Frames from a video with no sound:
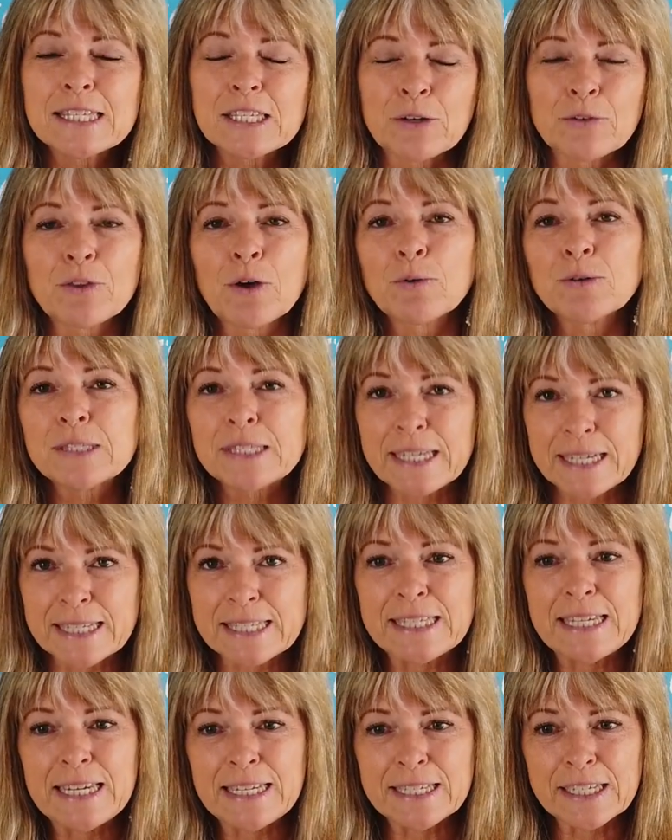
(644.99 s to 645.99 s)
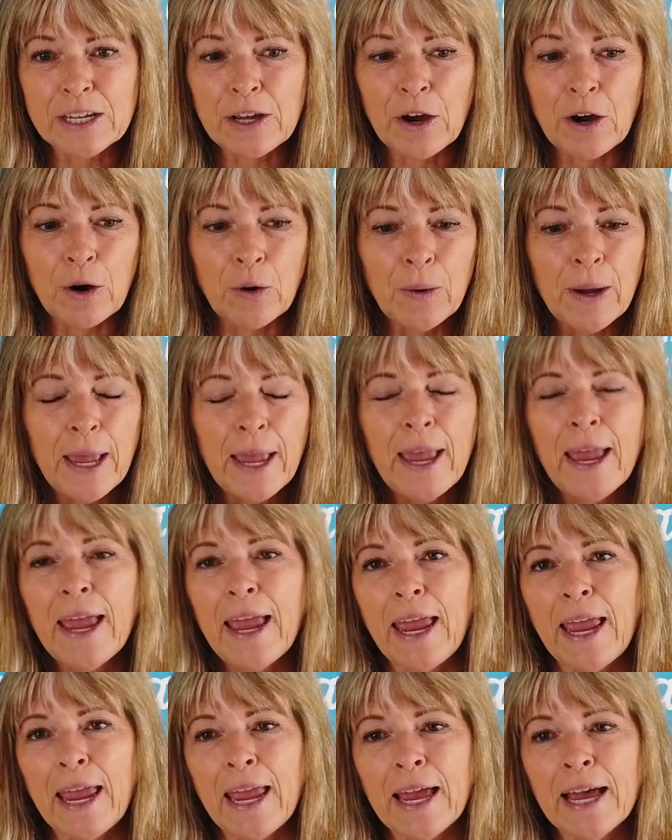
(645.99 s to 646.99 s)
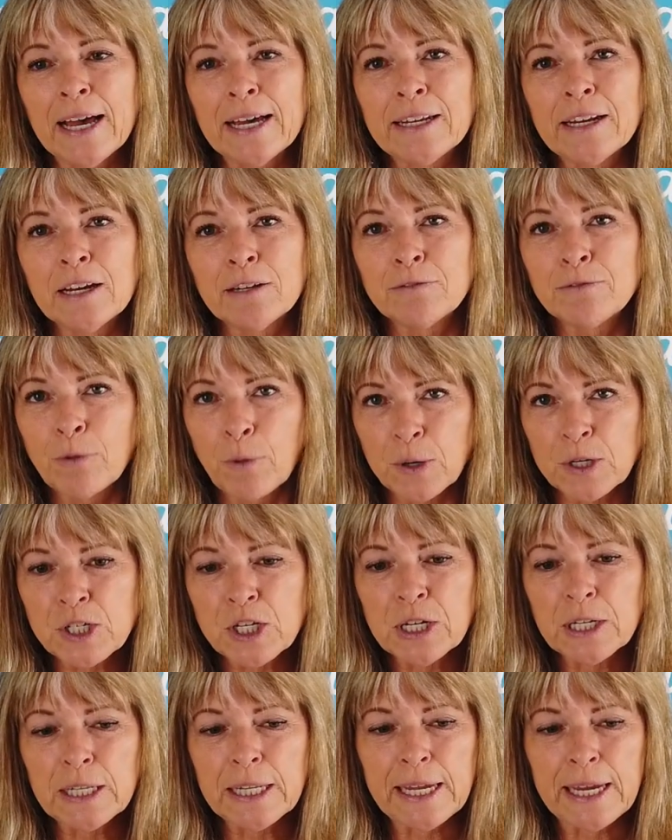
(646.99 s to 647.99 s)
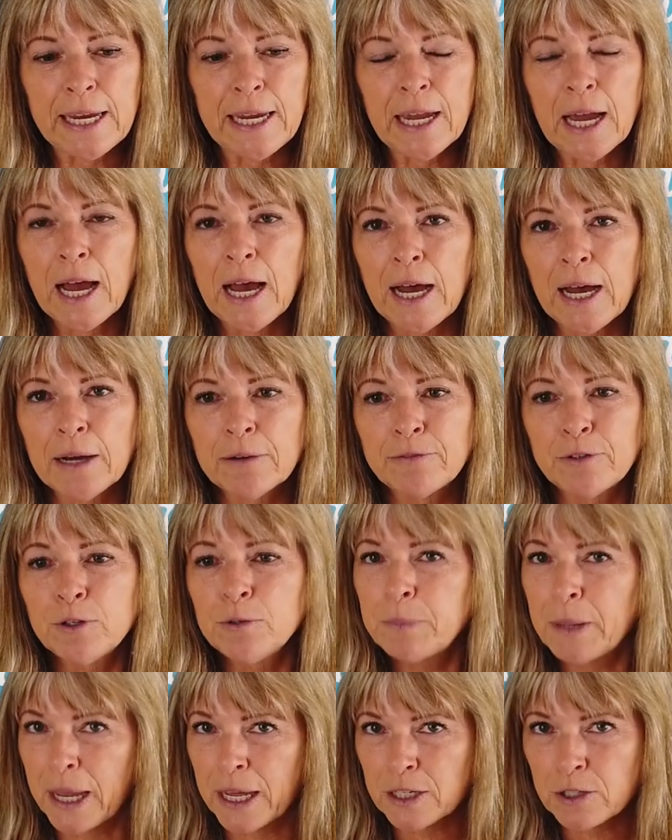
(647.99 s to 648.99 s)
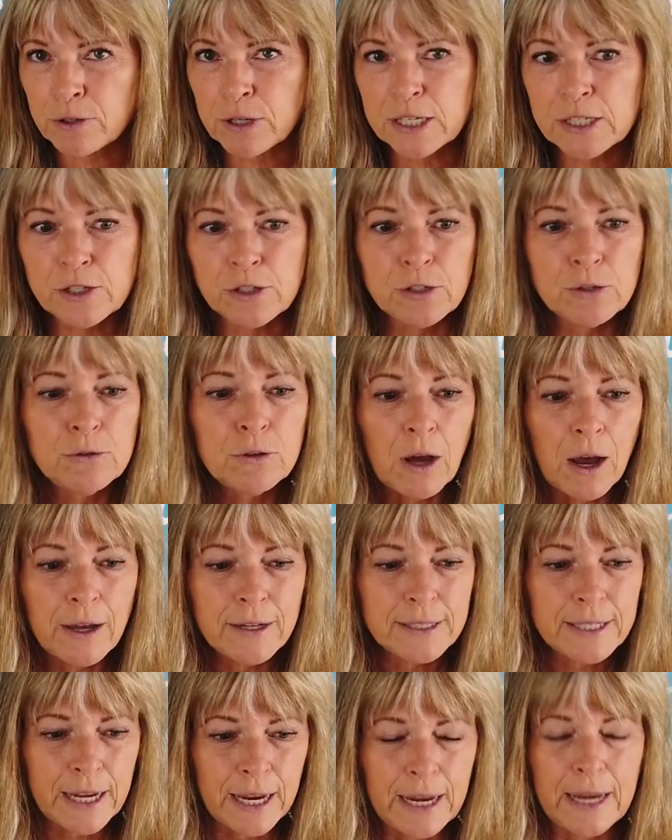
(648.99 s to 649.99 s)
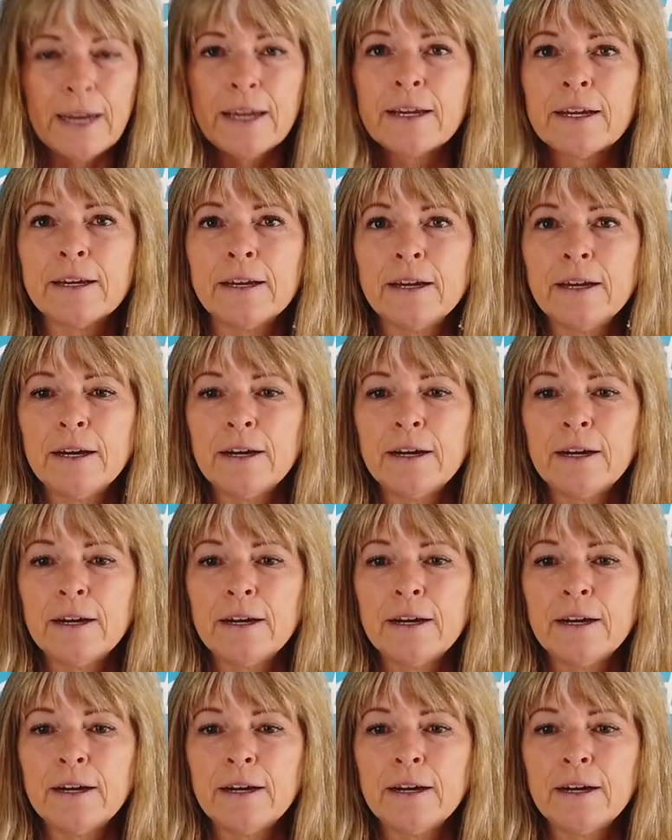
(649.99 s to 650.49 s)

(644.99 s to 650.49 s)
So those things need to go. And unfortunately, food pantries do not take